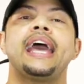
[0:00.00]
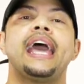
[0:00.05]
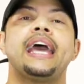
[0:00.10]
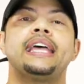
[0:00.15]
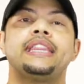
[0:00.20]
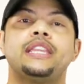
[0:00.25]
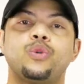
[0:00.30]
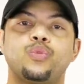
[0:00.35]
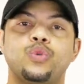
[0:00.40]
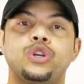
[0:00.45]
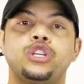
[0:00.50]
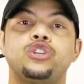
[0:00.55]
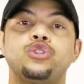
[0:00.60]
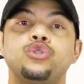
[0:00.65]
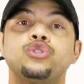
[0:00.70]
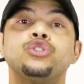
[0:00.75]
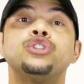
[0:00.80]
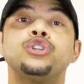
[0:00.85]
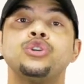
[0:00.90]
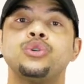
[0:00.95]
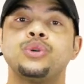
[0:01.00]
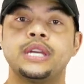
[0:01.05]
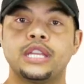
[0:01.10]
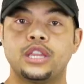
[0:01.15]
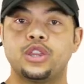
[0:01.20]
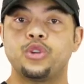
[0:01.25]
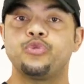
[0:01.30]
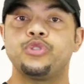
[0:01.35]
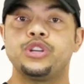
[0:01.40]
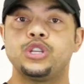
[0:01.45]
And then when you do
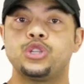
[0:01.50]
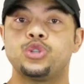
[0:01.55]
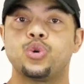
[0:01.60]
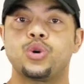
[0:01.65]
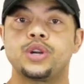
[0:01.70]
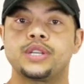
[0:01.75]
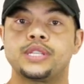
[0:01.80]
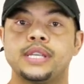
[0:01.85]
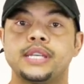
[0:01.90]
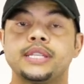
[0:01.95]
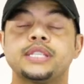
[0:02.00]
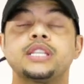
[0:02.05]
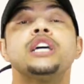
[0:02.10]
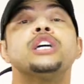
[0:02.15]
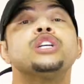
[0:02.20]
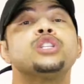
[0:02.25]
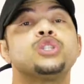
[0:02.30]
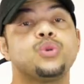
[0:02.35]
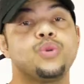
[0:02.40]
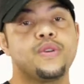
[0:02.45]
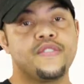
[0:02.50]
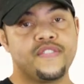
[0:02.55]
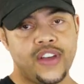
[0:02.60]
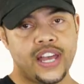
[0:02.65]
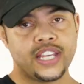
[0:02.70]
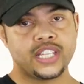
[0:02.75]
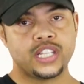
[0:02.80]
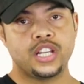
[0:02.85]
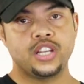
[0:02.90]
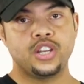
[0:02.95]
get the resources to
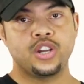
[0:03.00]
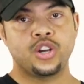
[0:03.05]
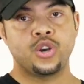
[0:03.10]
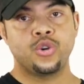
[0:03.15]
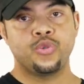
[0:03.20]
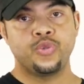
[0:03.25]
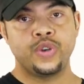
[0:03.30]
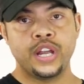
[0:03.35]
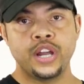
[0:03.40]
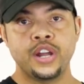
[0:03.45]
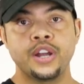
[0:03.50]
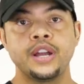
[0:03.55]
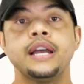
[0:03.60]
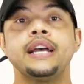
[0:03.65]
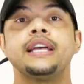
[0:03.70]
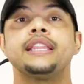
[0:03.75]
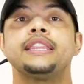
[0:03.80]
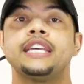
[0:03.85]
invest in your career,